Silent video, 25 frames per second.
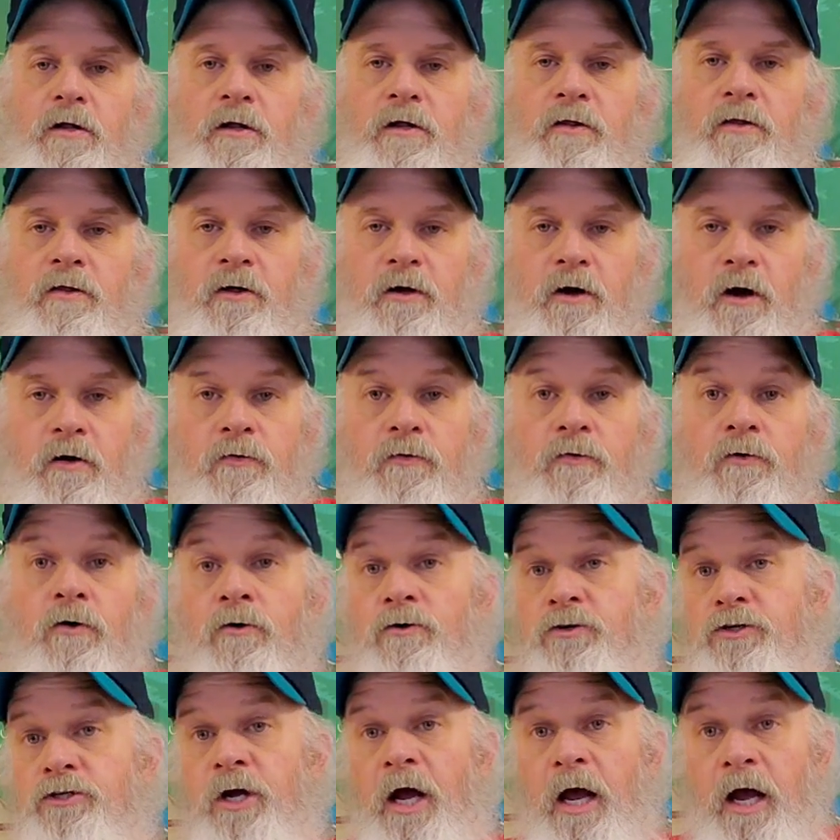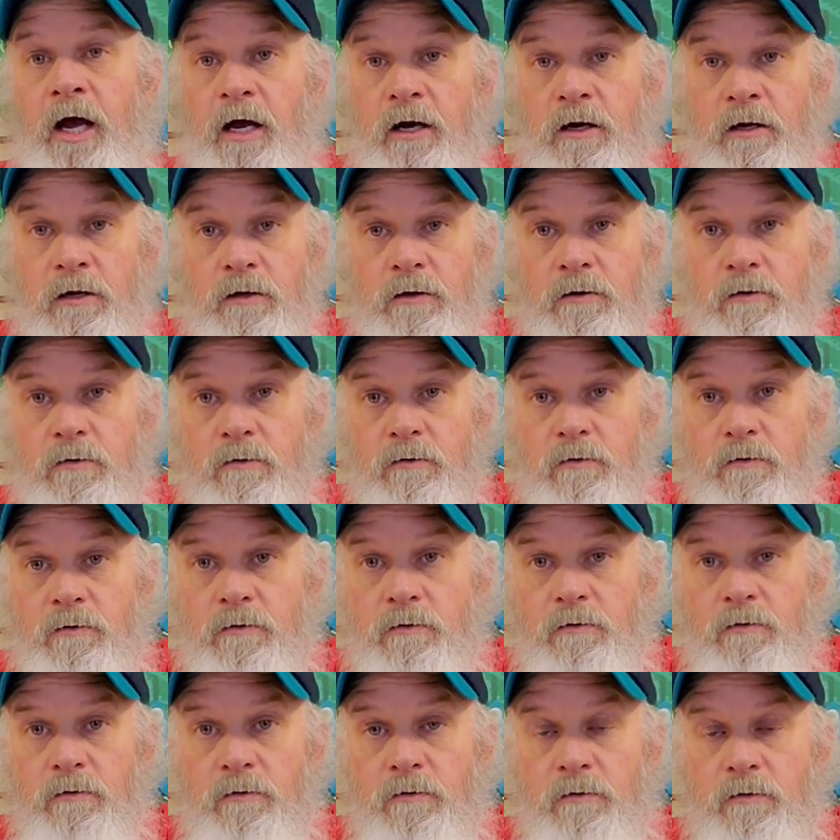The other are shad.
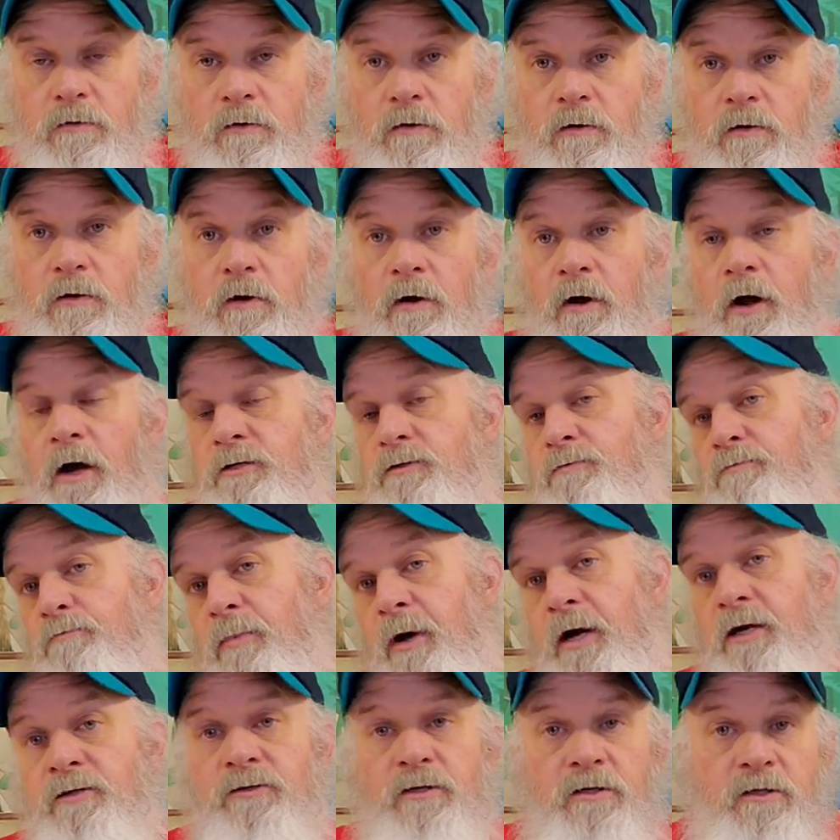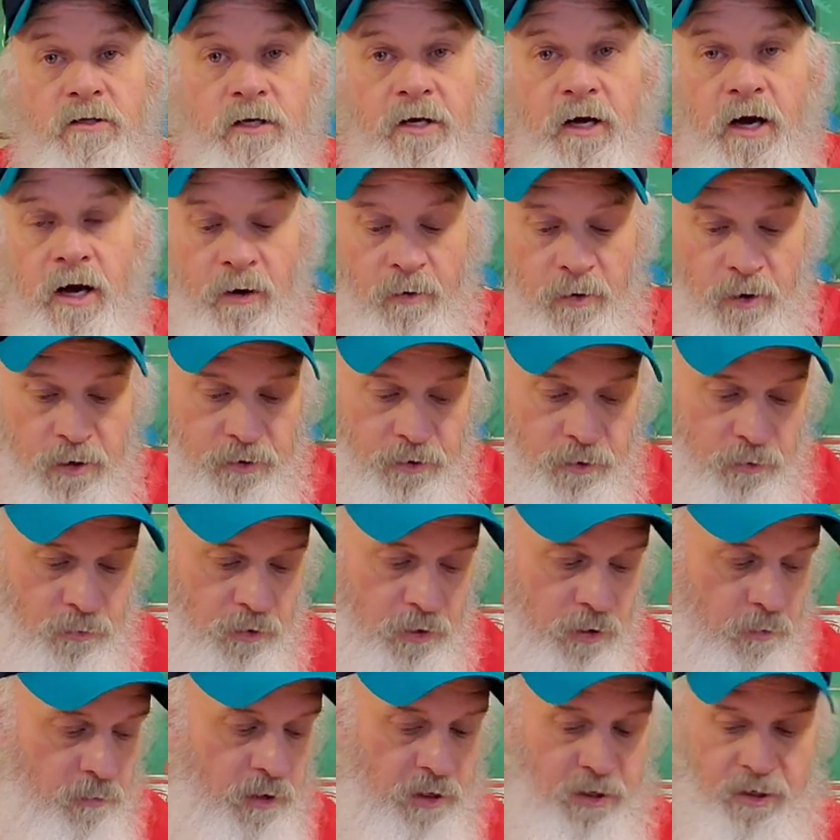That's basically how I do
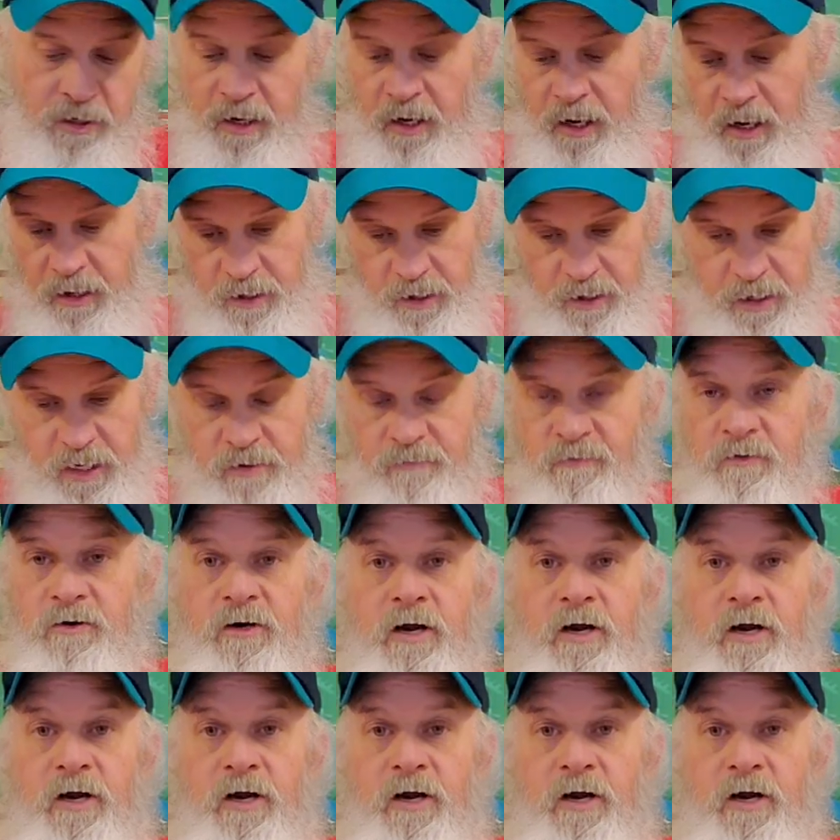it. I mean, can I even